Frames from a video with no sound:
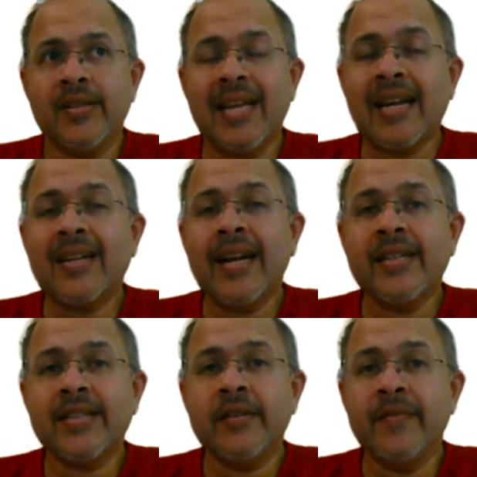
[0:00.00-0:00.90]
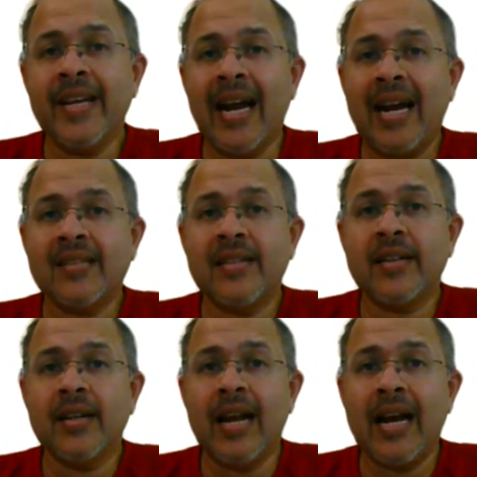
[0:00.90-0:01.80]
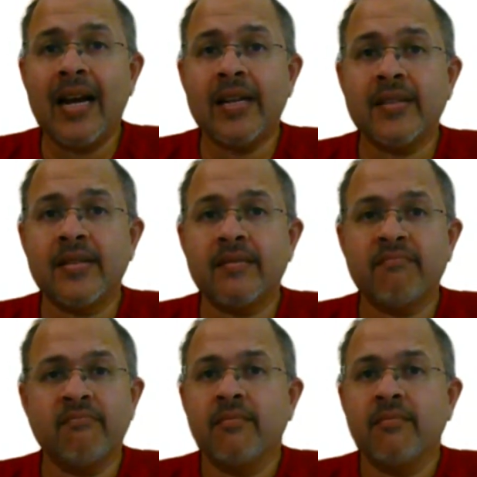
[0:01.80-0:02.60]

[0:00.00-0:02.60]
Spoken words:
Satellites can weigh as little as